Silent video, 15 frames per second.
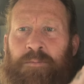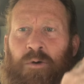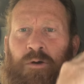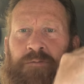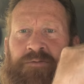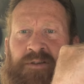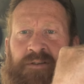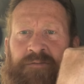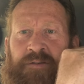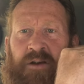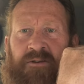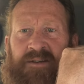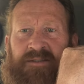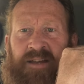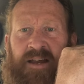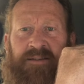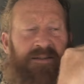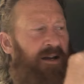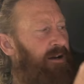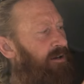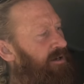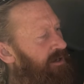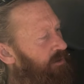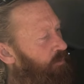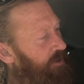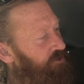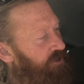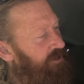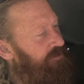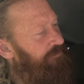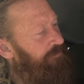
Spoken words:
move to the very centre, which is